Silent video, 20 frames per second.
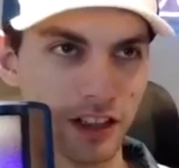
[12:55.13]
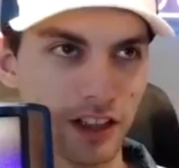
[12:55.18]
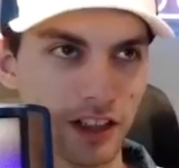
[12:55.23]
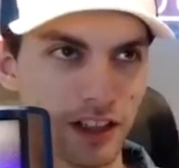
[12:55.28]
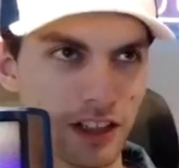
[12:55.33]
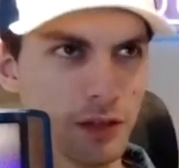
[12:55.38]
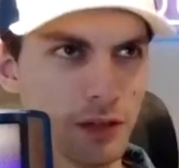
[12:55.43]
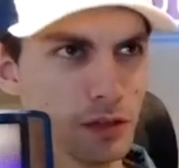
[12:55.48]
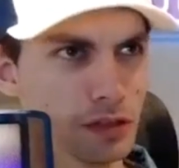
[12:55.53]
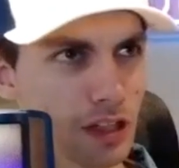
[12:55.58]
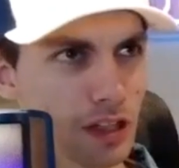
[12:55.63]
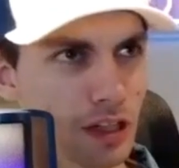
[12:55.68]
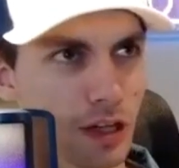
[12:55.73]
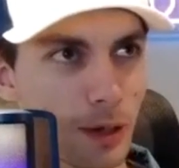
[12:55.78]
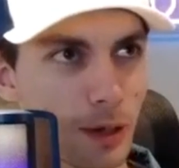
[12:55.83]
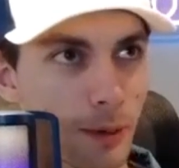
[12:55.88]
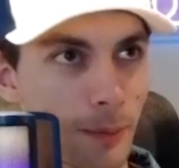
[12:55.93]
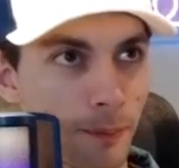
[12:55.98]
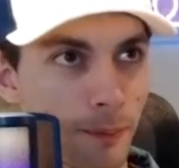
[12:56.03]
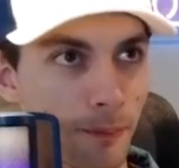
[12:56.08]
uh He was a,
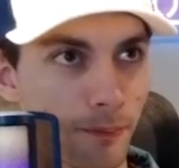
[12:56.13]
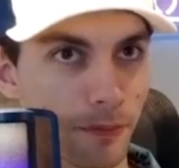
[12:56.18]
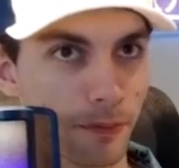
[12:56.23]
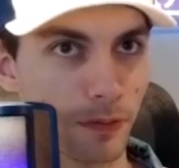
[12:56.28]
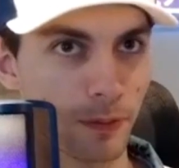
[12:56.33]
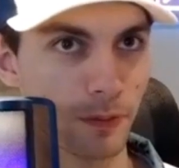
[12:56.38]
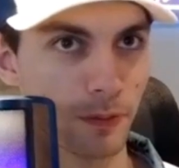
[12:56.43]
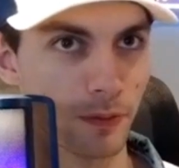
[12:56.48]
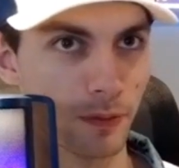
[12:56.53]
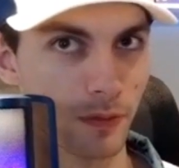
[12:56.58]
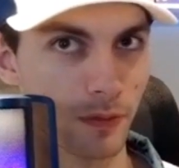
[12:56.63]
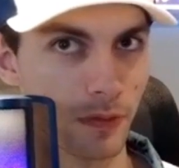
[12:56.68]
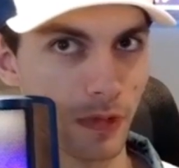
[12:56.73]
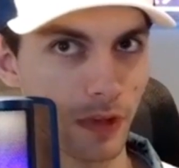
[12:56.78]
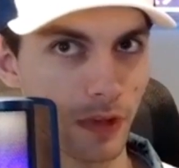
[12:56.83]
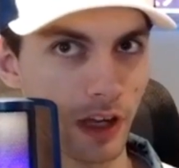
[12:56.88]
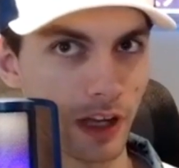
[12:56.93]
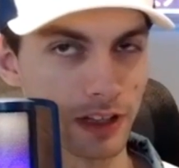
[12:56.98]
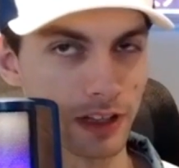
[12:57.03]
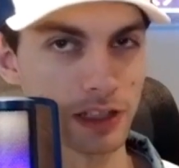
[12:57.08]
uh,
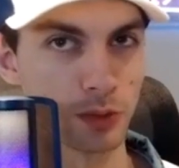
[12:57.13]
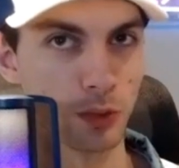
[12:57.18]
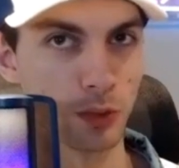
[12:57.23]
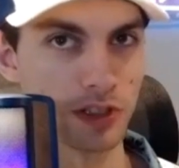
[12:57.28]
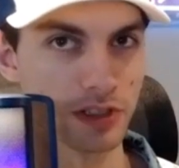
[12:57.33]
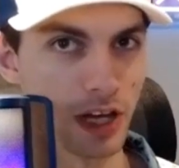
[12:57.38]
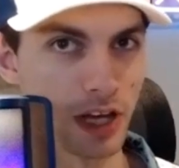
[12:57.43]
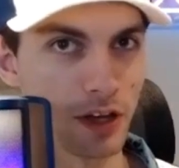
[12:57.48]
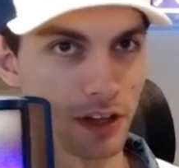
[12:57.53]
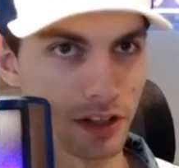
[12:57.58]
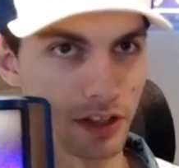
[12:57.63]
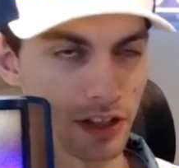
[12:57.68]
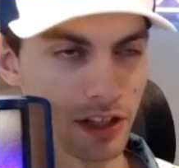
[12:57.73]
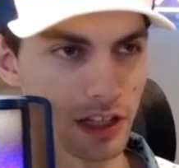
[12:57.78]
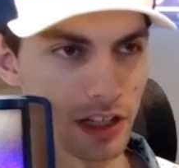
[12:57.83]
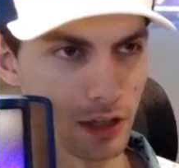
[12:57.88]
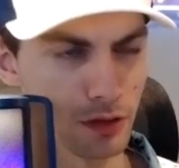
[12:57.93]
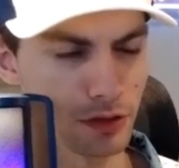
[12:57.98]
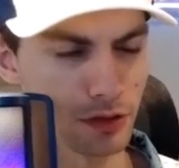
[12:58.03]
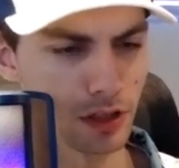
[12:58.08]
I guess what is now the
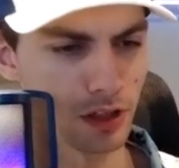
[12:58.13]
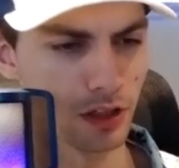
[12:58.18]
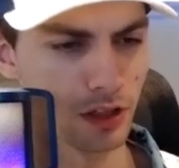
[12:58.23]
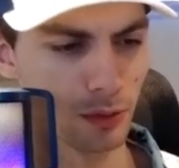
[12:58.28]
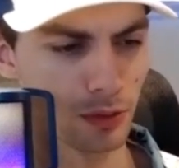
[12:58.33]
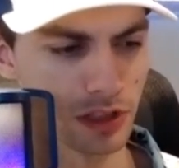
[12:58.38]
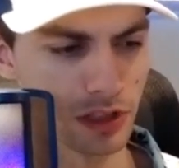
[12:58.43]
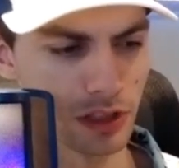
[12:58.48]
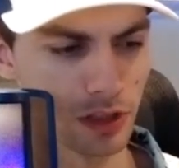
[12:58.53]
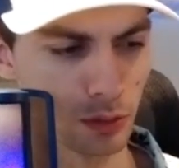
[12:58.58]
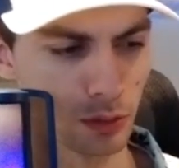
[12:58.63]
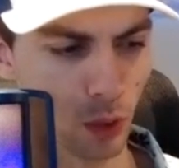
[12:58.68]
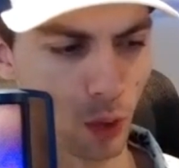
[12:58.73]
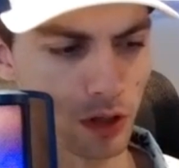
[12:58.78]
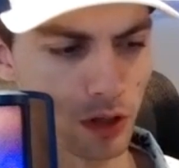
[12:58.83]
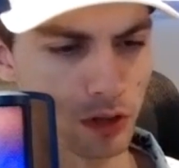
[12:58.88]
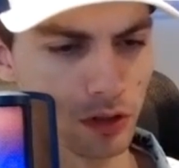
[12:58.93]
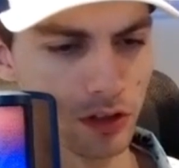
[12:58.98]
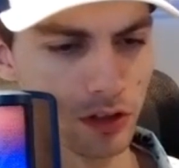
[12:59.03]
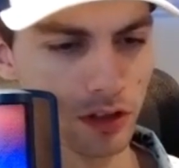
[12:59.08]
King. He was a was he a
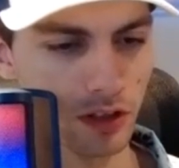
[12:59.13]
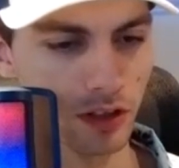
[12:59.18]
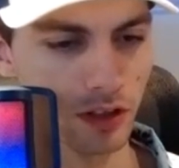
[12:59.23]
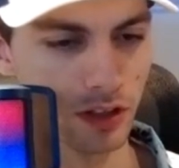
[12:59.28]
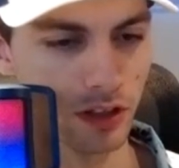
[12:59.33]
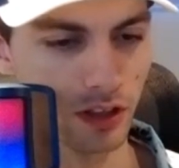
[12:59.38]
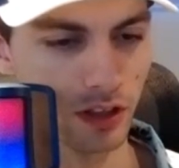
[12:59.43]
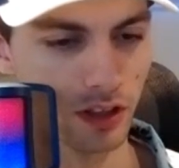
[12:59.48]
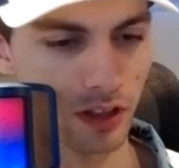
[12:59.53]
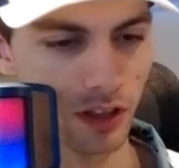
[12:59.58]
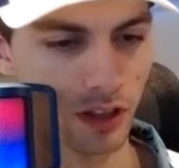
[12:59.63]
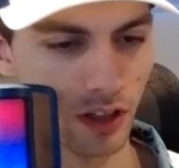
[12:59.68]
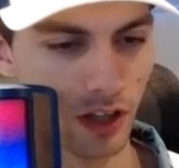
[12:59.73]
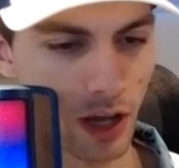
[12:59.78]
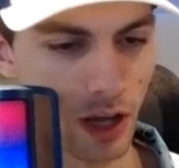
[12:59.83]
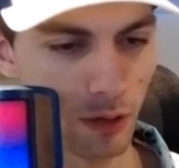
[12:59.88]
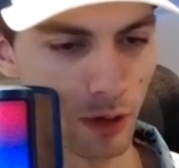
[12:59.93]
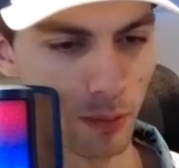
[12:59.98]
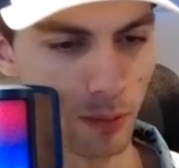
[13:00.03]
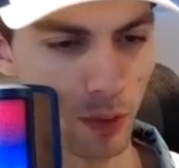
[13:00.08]
Royal?
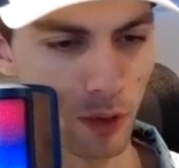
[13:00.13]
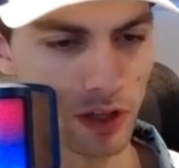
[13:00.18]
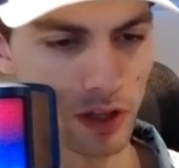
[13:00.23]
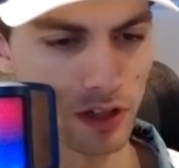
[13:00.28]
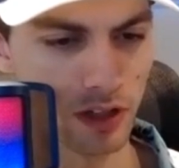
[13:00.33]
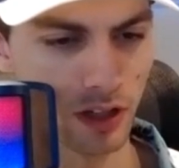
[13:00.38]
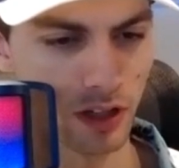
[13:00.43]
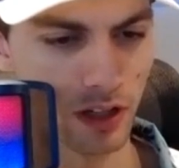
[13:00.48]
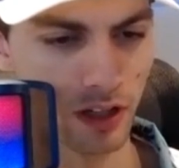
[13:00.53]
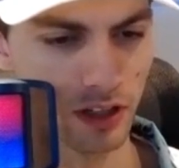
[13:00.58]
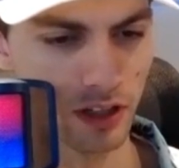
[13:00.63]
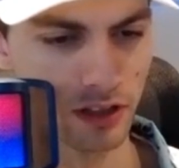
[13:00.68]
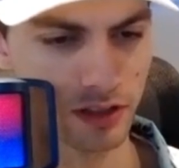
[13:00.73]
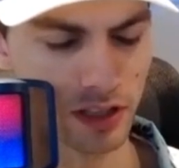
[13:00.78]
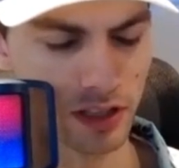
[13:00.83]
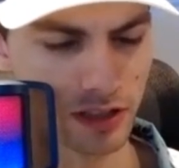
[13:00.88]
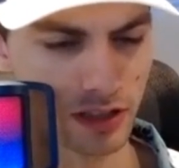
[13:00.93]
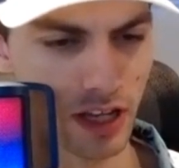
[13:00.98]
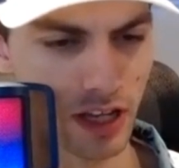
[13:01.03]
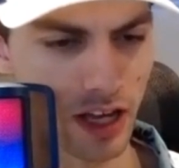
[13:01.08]
at one point on
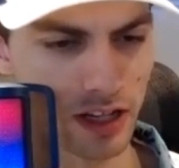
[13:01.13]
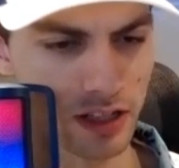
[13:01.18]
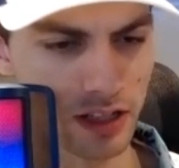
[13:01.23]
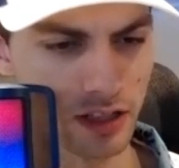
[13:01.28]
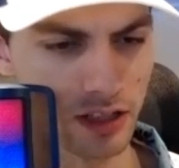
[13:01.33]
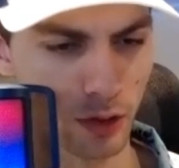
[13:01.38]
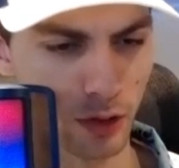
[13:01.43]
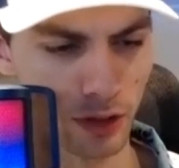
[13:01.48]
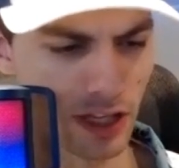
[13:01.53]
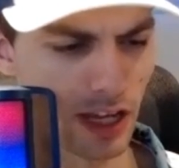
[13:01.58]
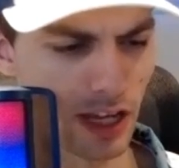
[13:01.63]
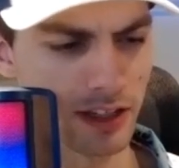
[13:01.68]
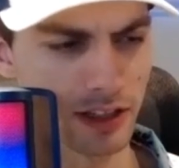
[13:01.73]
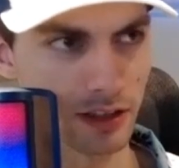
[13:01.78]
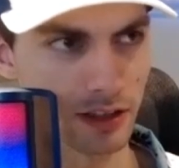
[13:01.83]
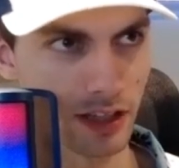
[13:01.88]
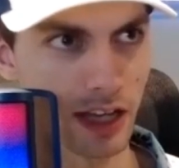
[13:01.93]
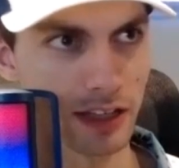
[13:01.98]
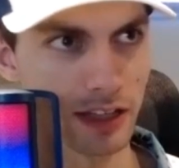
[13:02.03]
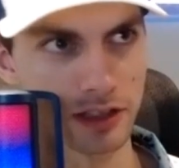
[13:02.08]
Cincinnati or
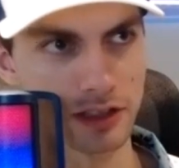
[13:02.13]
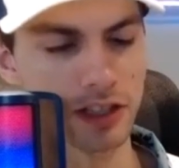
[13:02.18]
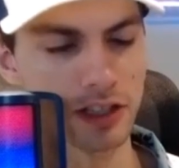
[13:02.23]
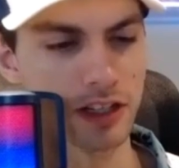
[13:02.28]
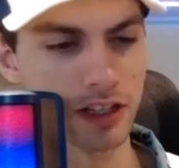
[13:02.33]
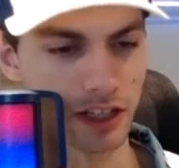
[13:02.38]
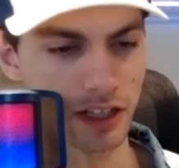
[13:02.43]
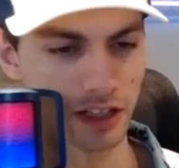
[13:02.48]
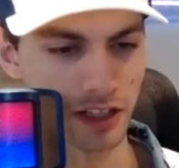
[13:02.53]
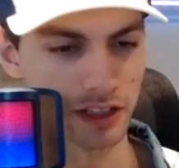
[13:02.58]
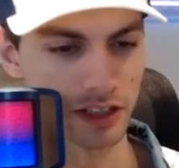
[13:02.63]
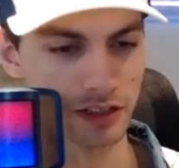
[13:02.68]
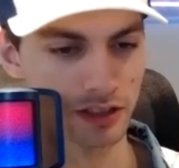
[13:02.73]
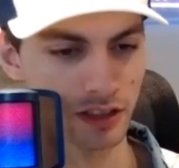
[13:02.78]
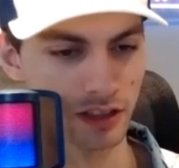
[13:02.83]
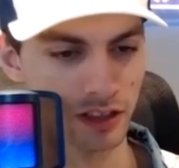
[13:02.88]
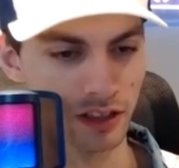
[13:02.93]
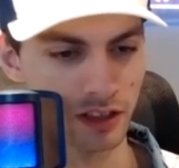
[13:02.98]
Kansas City, I guess.